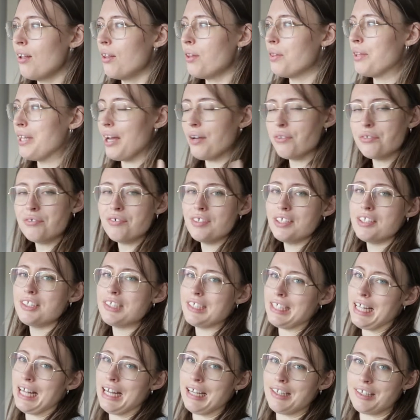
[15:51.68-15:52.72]
the outfits
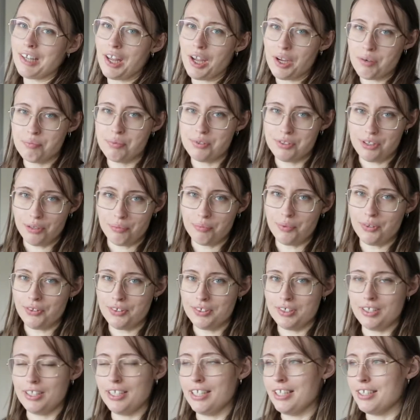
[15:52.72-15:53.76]
that I put up
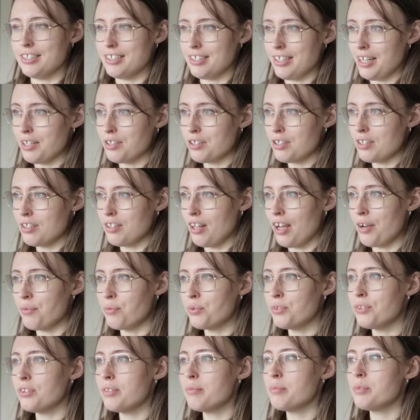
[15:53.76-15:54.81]
onto the internet, I
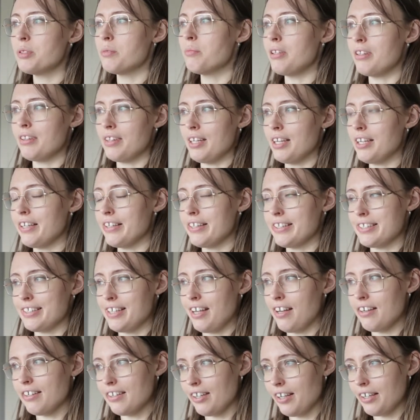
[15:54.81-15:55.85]
want them to be things
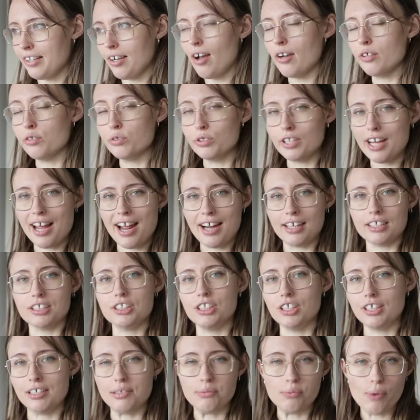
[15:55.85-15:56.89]
that like I would
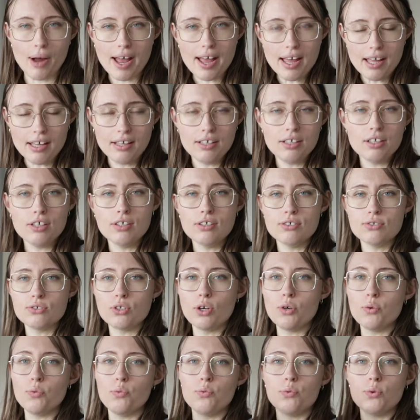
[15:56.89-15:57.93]
actually wear.
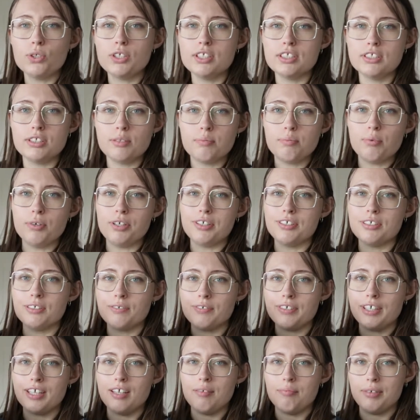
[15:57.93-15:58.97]
So what is the point of
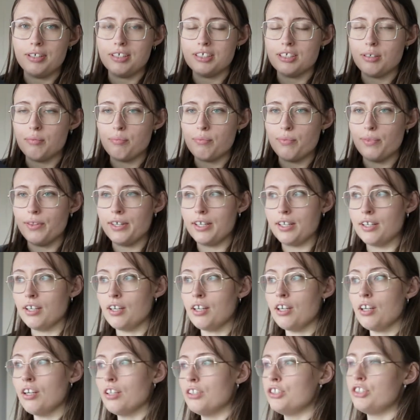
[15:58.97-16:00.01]
keeping something
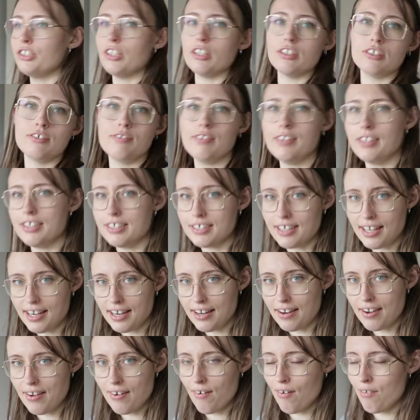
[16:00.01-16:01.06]
just for the
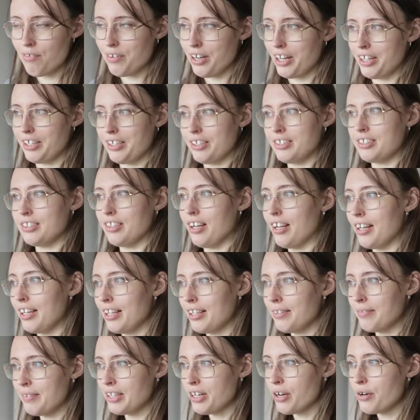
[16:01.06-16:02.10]
sake of like a
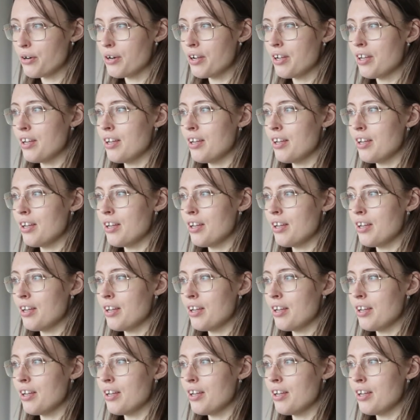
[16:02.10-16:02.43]
styling video